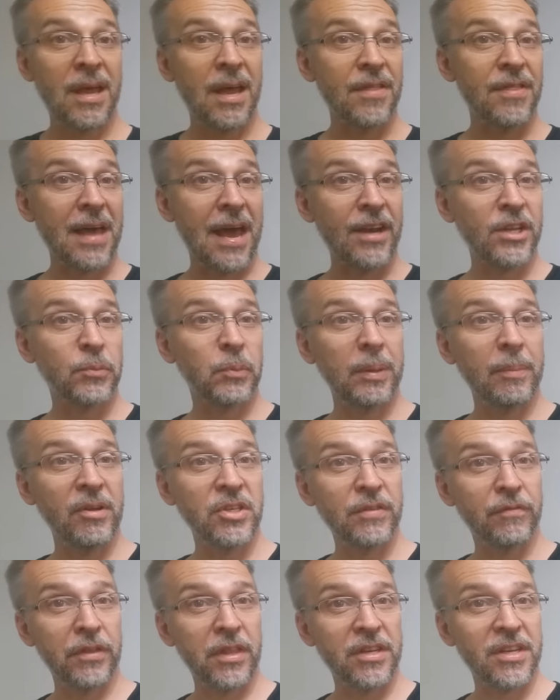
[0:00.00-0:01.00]
And that is pretty
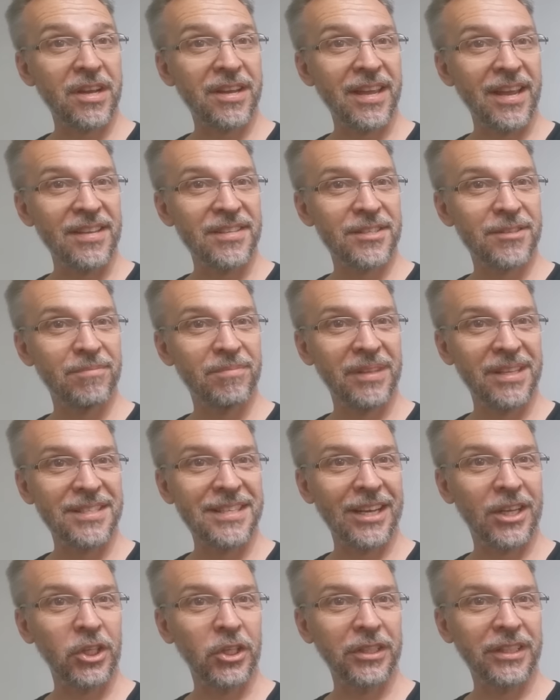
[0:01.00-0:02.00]
much it for the tuck case. Let's
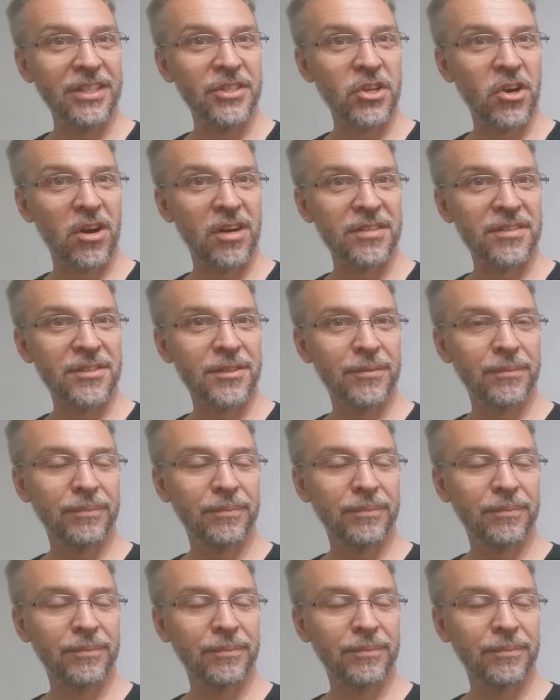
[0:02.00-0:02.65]
take a look at these cards.